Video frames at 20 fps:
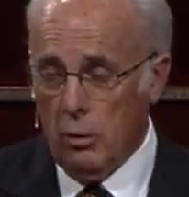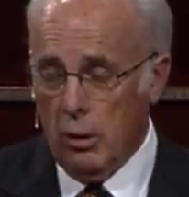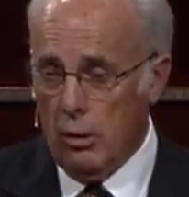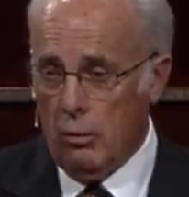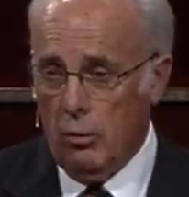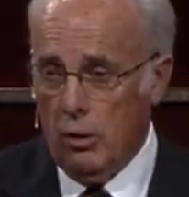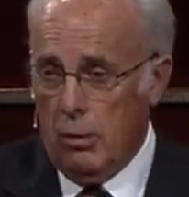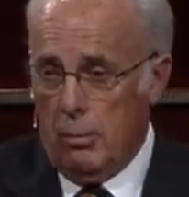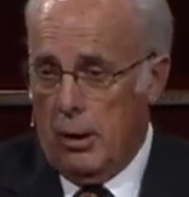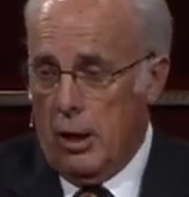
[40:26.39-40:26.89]

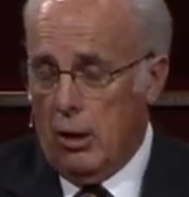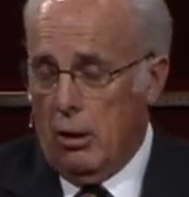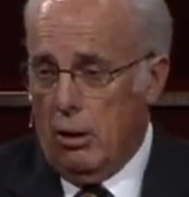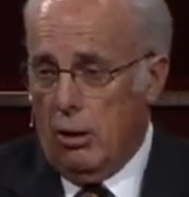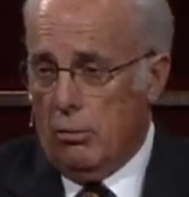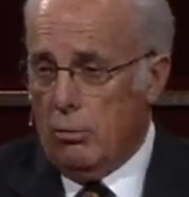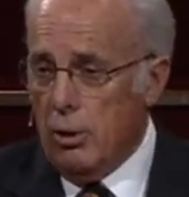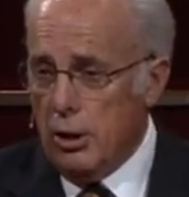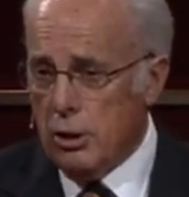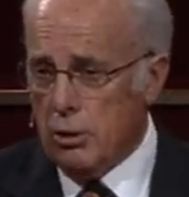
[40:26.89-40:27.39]
What, what about
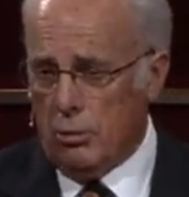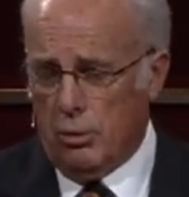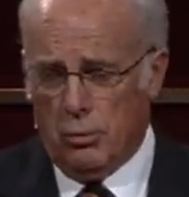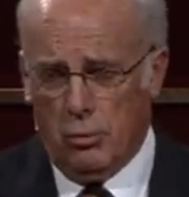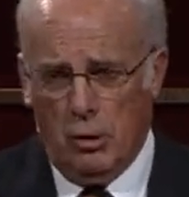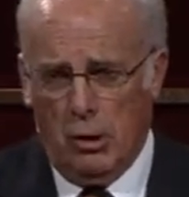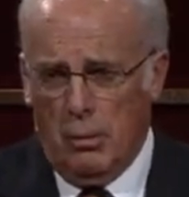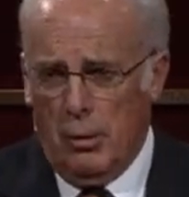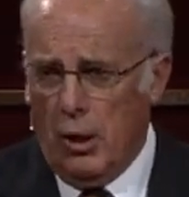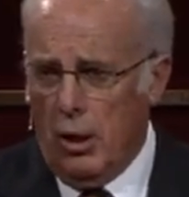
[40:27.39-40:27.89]
all the
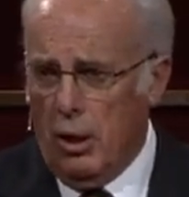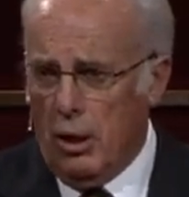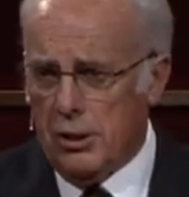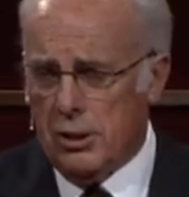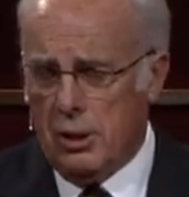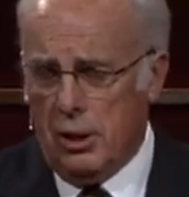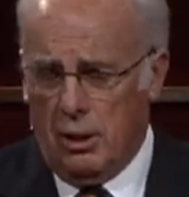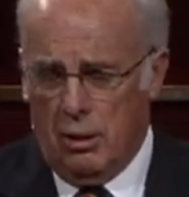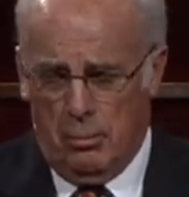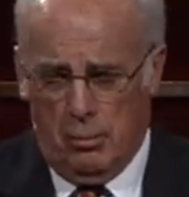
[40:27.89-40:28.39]
rituals? What about all
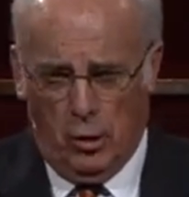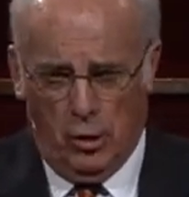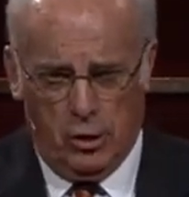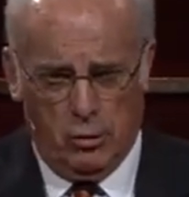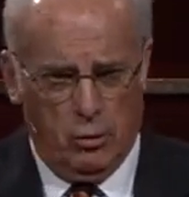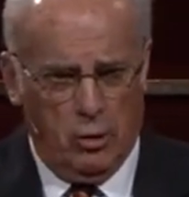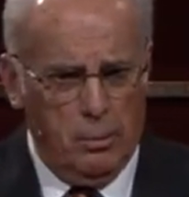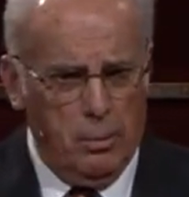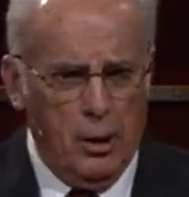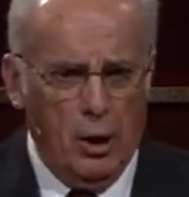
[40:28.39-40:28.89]
the
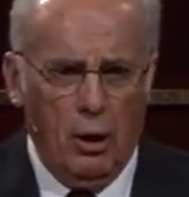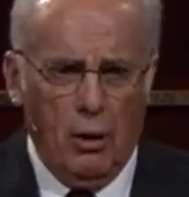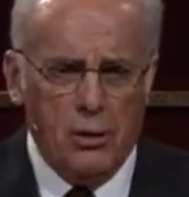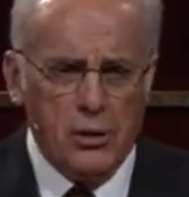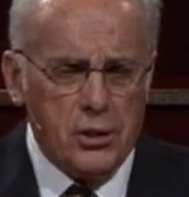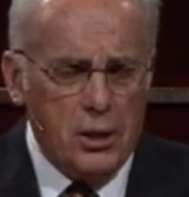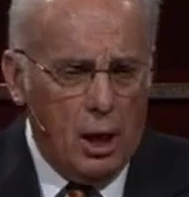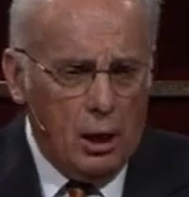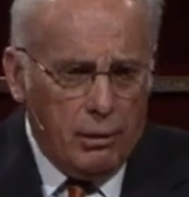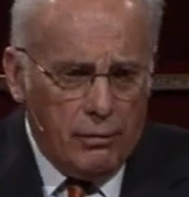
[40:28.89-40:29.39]
ceremonies? What about all
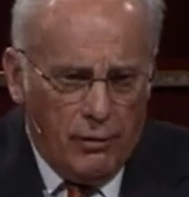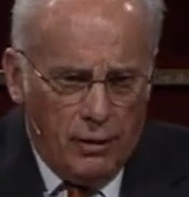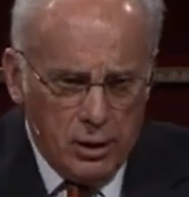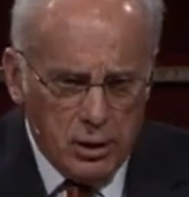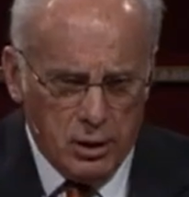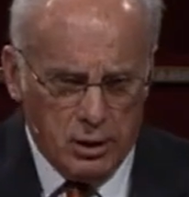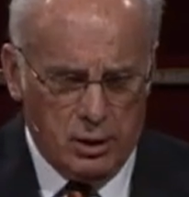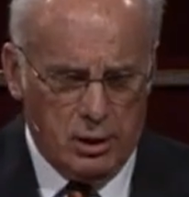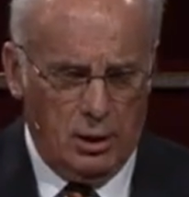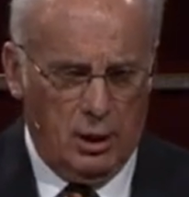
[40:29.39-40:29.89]
the
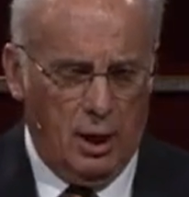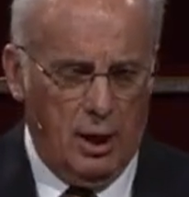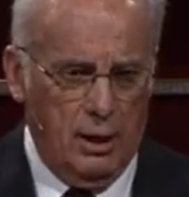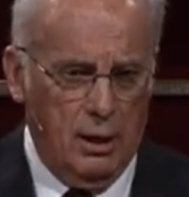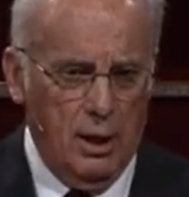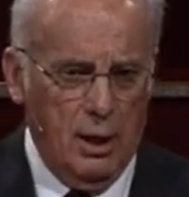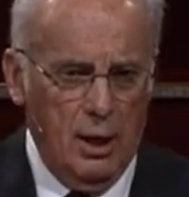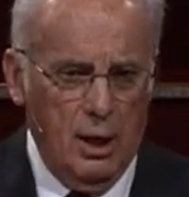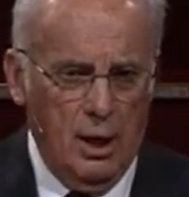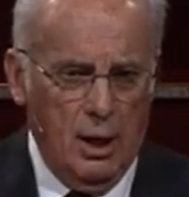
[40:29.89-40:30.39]
sacrifices that
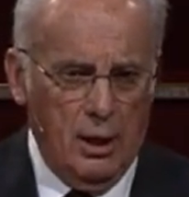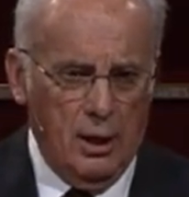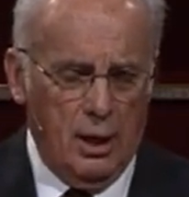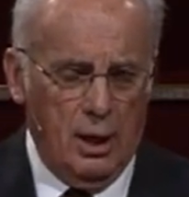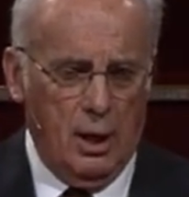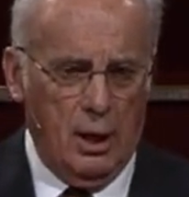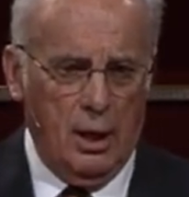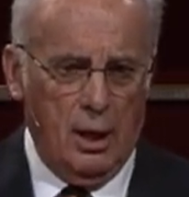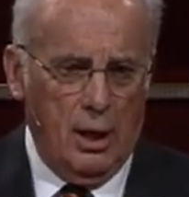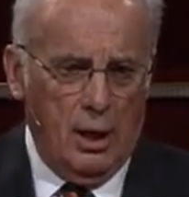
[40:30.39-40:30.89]
I,
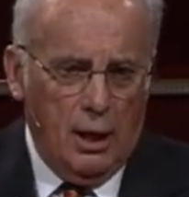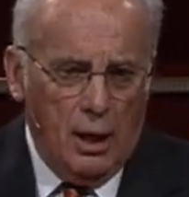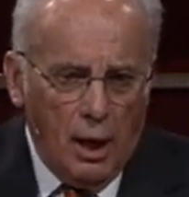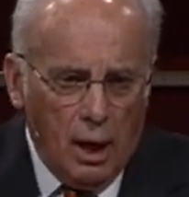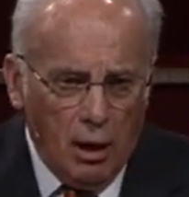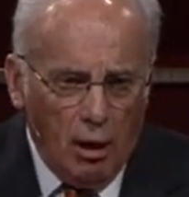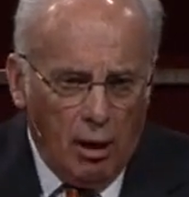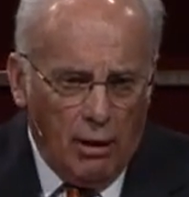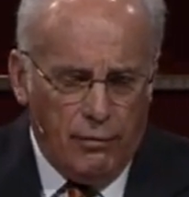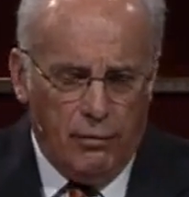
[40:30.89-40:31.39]
that I,
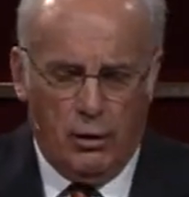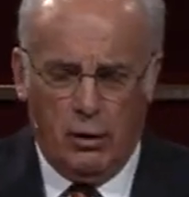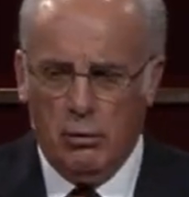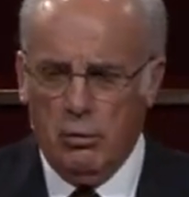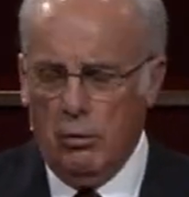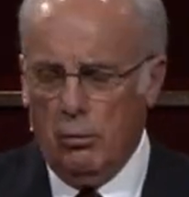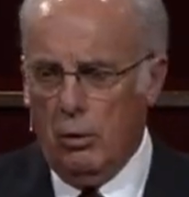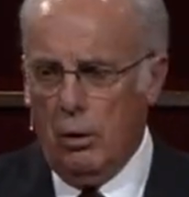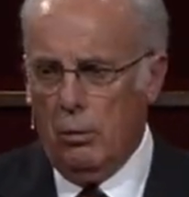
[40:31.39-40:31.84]
I, offered.